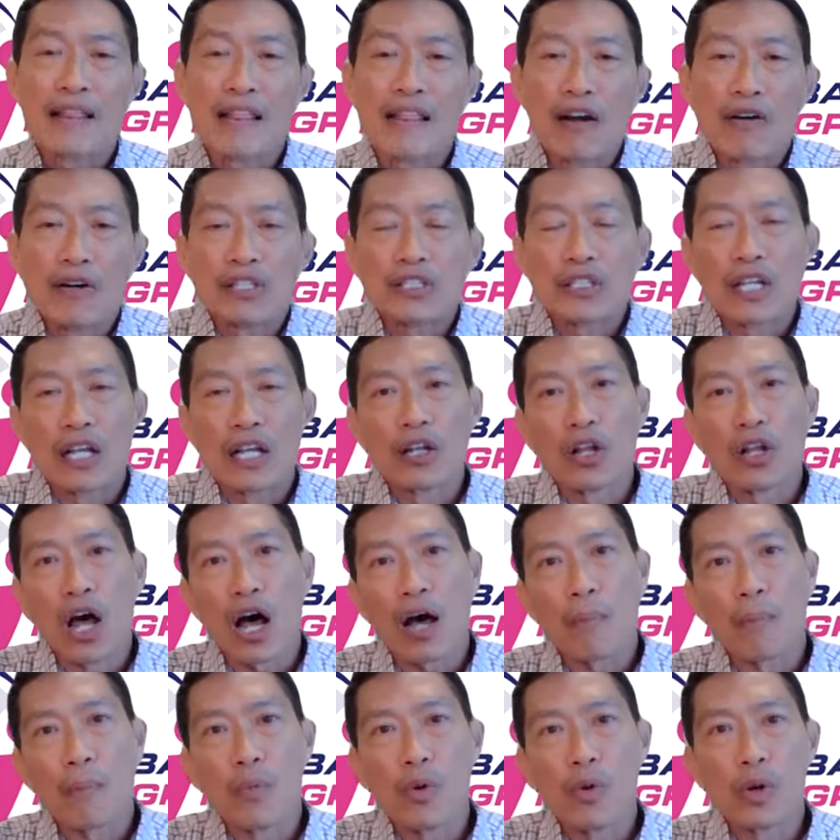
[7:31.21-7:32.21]
there is a
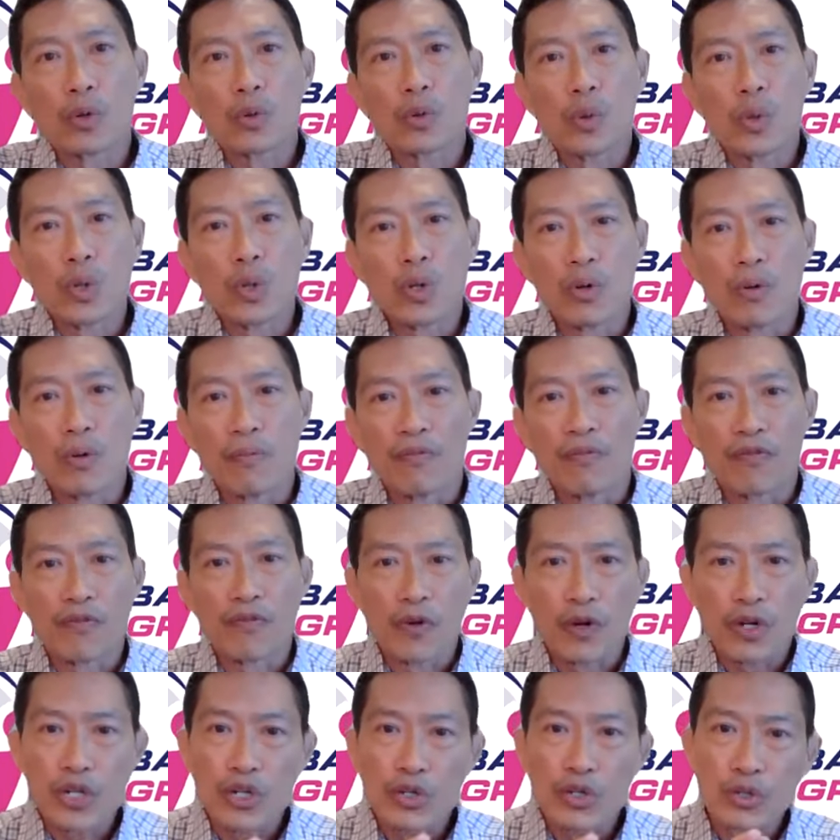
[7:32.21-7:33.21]
lot more room
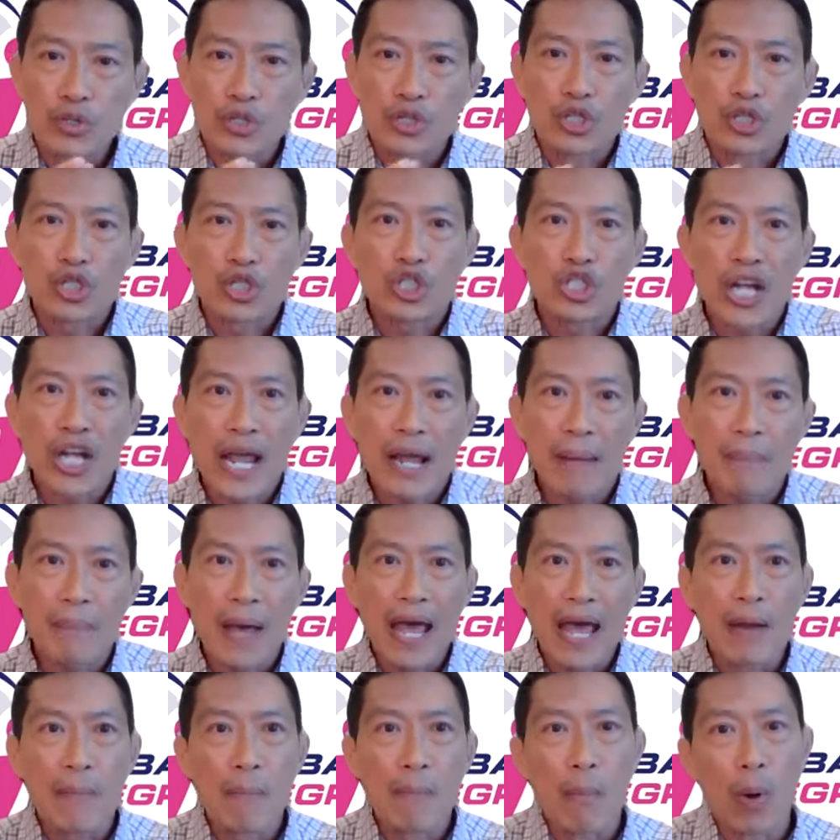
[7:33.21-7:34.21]
for you to shape
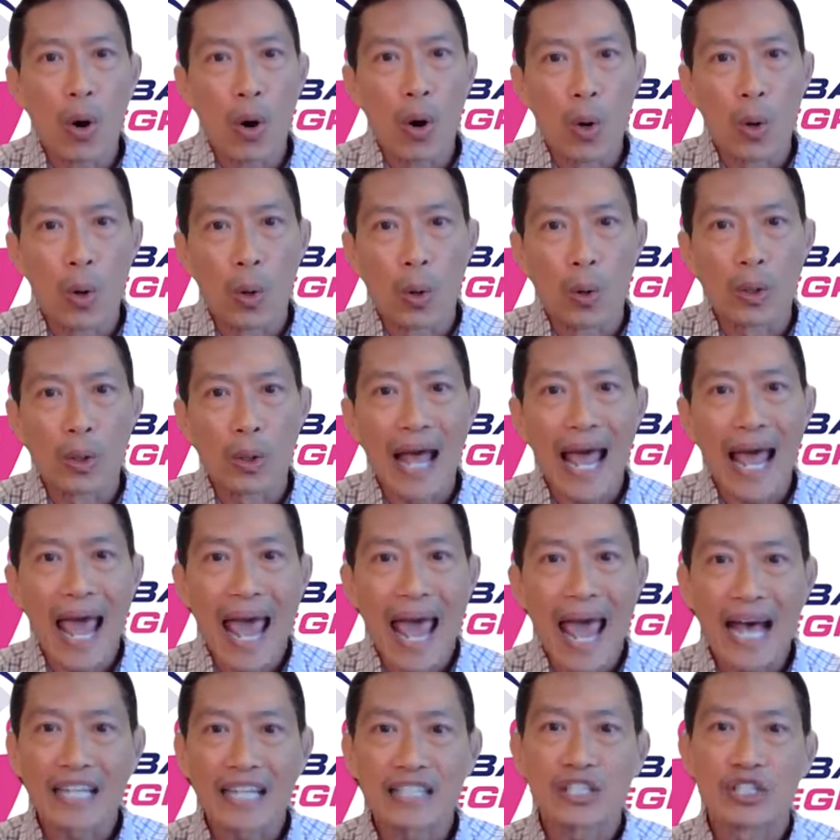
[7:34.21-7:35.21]
and mold
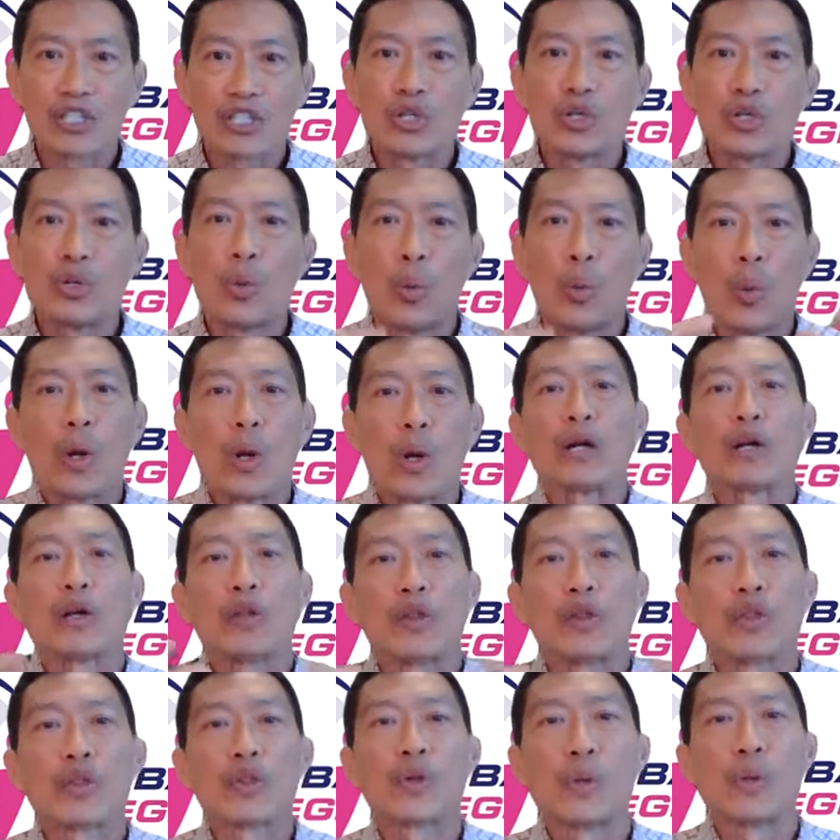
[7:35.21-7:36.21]
as you work
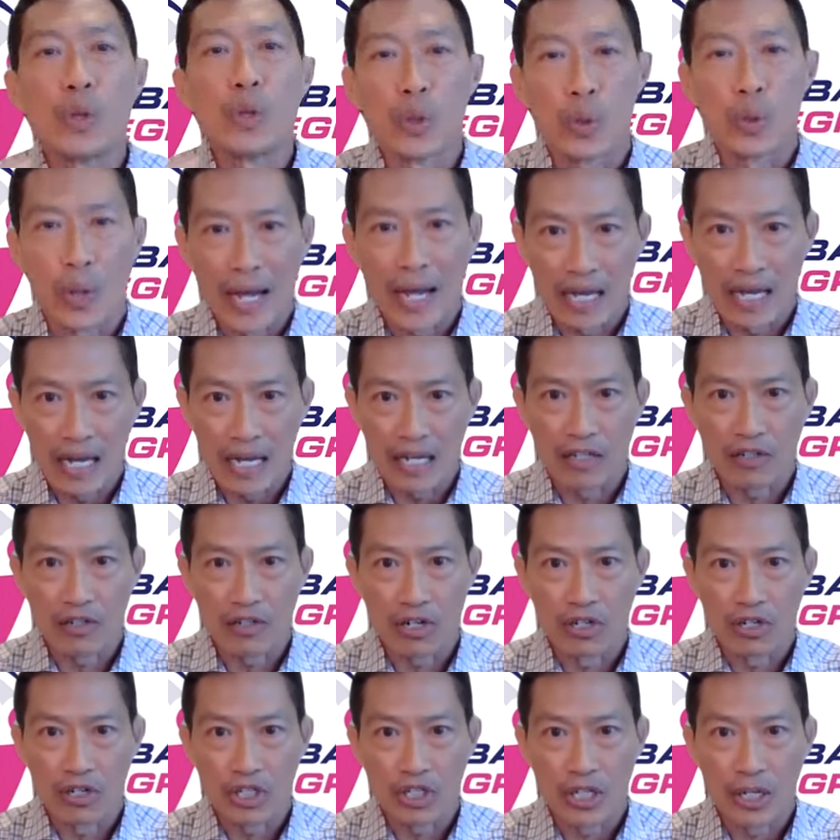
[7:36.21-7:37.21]
through an
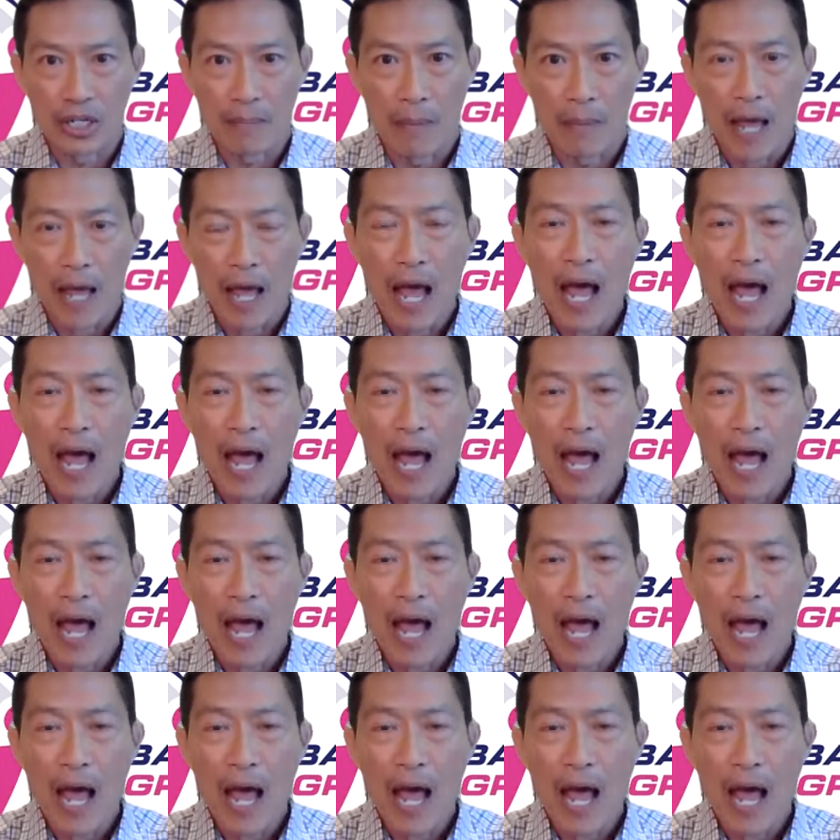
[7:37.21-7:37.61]
internship.